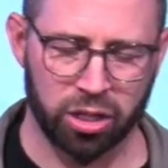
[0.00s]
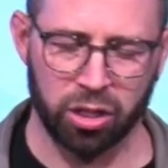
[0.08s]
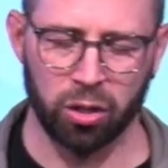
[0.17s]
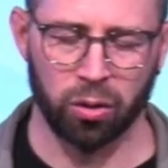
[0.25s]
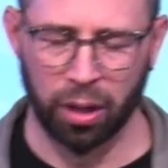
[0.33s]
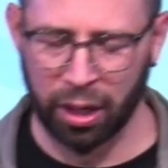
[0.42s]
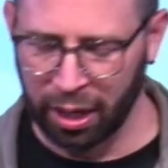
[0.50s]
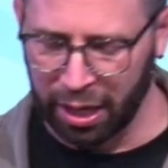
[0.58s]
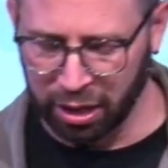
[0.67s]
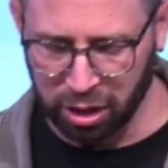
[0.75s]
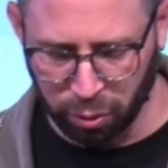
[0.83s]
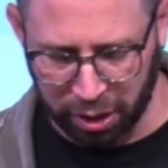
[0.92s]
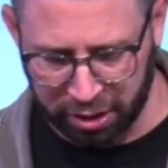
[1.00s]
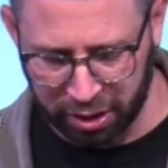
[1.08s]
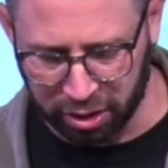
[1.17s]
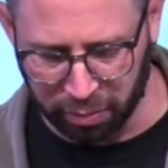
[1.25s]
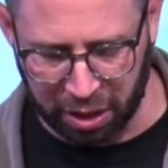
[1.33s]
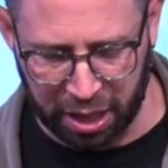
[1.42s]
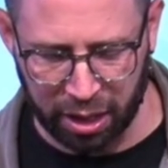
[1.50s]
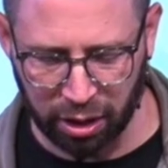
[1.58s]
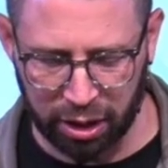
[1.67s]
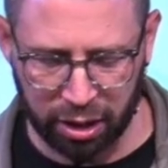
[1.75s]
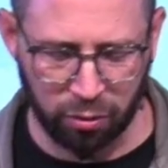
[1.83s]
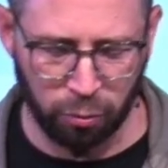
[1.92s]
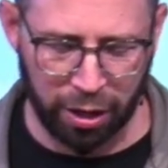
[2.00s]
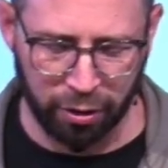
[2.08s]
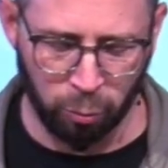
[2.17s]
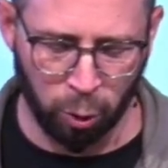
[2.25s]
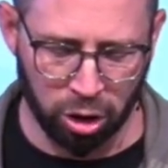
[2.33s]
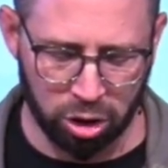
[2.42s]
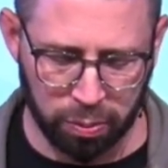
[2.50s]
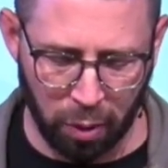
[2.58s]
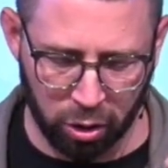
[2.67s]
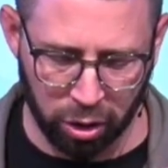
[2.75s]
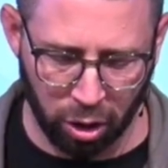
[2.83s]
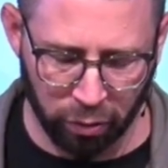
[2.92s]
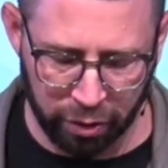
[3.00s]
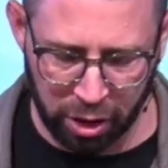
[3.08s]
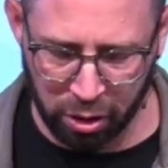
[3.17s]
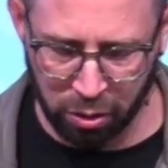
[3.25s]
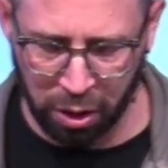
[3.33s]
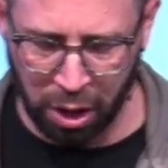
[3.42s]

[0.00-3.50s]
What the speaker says: you and you want to see some healing, whether words spoken over you,